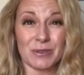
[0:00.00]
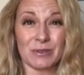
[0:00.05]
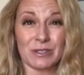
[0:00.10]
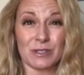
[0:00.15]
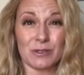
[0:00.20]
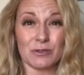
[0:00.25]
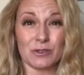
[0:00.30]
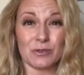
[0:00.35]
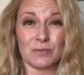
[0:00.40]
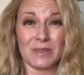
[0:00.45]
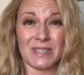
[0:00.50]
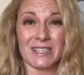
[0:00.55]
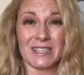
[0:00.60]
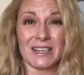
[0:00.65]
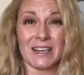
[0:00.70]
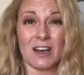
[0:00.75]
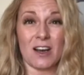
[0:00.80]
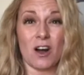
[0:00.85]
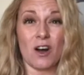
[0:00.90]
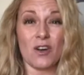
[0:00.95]
with social
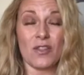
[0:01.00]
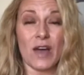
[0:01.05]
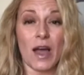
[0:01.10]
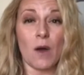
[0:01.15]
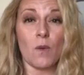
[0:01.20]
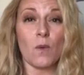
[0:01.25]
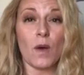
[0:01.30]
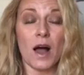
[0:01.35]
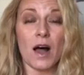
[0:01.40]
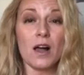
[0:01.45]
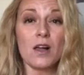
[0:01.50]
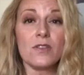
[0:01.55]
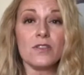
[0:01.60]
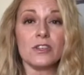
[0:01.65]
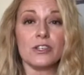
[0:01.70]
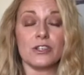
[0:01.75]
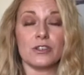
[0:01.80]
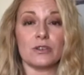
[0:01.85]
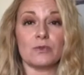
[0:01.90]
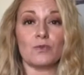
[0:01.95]
media all that well,
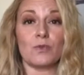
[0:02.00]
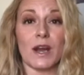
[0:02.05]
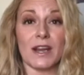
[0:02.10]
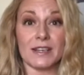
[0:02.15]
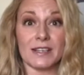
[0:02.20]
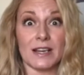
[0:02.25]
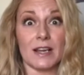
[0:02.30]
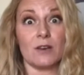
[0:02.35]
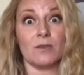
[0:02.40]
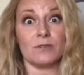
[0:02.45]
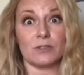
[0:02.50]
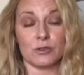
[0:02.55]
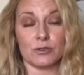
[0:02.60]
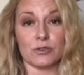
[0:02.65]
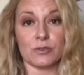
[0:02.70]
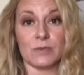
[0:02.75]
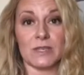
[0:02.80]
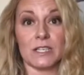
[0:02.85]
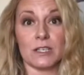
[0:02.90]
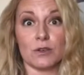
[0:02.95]
you're writing out
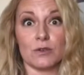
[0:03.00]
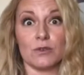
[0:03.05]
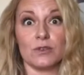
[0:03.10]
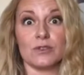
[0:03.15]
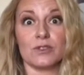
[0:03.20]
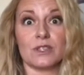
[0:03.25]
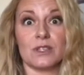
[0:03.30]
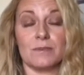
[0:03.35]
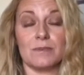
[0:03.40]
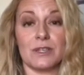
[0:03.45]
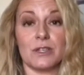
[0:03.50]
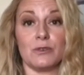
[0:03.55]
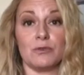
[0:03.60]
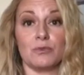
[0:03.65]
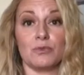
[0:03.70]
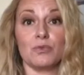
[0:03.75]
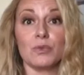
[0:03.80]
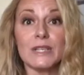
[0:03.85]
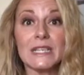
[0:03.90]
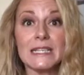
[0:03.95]
social media goals could be
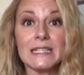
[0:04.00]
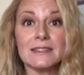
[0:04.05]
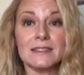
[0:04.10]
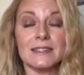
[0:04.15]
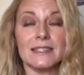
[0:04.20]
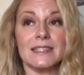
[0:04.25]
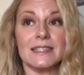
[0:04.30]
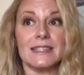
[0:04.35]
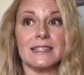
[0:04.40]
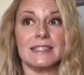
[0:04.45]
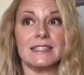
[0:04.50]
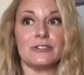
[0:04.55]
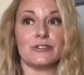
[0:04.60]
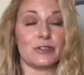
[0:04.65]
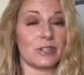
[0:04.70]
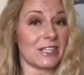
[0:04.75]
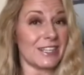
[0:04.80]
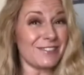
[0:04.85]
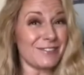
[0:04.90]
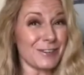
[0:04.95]
really
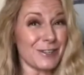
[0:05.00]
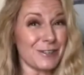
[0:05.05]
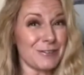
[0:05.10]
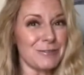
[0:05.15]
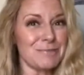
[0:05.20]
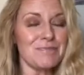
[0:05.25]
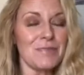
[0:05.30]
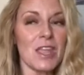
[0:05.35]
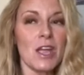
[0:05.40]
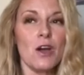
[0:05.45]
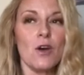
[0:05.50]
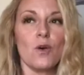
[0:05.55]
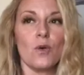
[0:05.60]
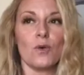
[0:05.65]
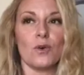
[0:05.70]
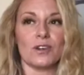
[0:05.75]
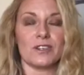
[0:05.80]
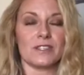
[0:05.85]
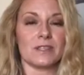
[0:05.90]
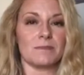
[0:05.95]
tricky for you,
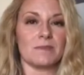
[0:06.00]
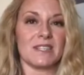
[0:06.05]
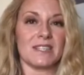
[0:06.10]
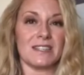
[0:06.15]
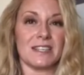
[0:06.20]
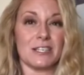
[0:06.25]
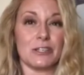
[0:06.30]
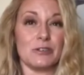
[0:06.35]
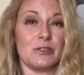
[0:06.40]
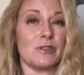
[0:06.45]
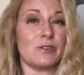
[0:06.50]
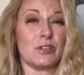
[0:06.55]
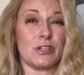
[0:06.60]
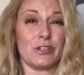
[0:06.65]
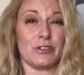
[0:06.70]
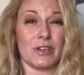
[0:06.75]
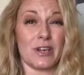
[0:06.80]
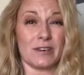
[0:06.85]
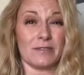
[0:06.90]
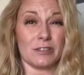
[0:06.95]
or something that you're
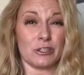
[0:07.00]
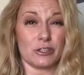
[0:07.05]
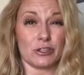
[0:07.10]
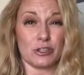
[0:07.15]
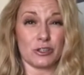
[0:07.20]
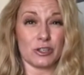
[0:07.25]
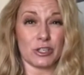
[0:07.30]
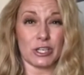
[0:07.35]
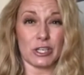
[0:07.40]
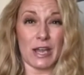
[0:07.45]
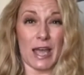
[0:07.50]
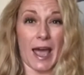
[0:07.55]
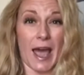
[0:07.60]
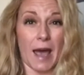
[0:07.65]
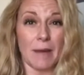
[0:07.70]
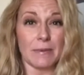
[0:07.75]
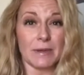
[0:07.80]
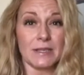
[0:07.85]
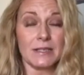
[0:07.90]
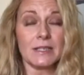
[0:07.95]
not even sure could
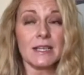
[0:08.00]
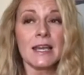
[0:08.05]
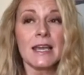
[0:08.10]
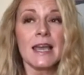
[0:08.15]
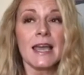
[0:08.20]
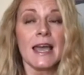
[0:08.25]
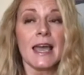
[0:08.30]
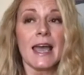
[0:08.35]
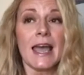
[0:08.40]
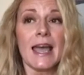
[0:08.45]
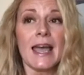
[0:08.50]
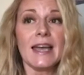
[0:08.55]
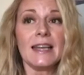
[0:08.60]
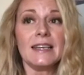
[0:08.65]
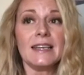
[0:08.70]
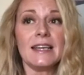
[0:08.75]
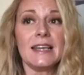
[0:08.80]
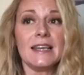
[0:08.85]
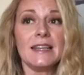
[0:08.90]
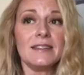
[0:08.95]
happen.
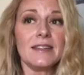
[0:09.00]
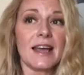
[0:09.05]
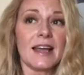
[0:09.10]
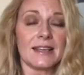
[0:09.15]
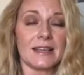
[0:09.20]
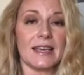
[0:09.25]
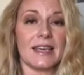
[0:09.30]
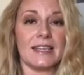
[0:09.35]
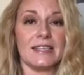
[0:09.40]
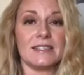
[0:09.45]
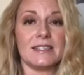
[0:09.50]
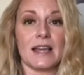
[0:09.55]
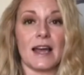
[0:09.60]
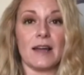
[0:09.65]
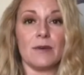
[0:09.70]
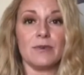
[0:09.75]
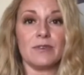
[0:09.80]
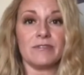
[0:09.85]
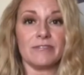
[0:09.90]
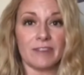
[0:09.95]
And in that case, I
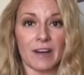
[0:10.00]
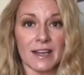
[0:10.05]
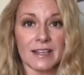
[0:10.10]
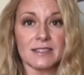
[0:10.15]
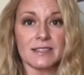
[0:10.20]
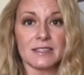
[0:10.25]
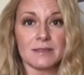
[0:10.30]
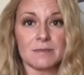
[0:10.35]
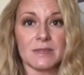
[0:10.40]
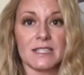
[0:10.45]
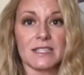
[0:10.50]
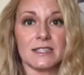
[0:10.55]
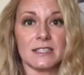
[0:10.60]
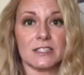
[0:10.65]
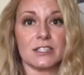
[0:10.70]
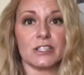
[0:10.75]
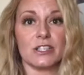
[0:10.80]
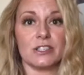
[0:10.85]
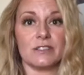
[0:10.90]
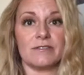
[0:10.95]
would find somebody that's
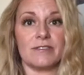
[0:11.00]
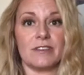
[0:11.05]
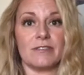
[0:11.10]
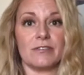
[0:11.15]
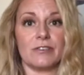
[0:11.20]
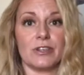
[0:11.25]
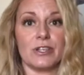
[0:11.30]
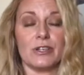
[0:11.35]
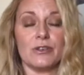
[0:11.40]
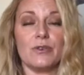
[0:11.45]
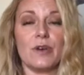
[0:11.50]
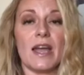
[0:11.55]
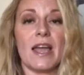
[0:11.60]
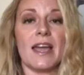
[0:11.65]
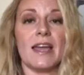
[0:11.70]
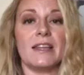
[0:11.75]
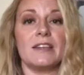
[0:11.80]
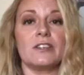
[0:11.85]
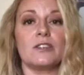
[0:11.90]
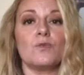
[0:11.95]
a good fit for you
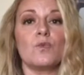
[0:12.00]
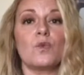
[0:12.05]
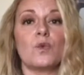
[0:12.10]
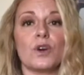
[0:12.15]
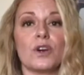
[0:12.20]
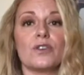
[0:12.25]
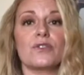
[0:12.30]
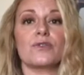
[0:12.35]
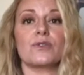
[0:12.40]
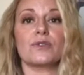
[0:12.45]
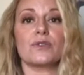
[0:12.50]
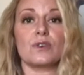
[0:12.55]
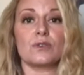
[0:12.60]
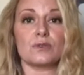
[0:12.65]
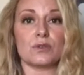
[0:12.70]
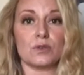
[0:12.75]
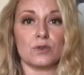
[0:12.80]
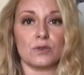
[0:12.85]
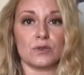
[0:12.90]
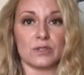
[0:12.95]
and work through those
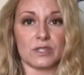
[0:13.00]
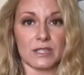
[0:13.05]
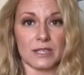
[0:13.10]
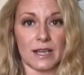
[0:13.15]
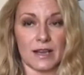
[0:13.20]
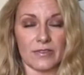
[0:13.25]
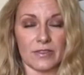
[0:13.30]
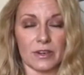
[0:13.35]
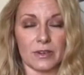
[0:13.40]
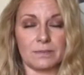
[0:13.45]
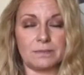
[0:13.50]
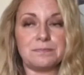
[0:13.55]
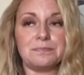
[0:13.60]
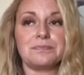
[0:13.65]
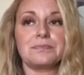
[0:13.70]
goals together.